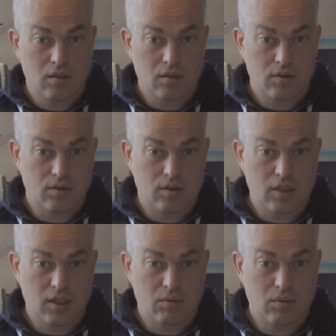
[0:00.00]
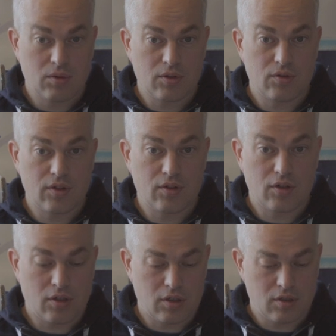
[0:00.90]
So here we want to
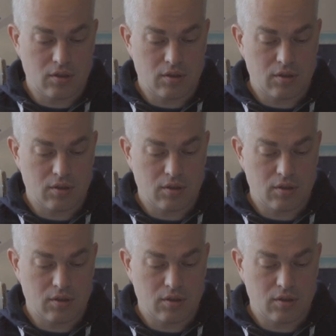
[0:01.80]
return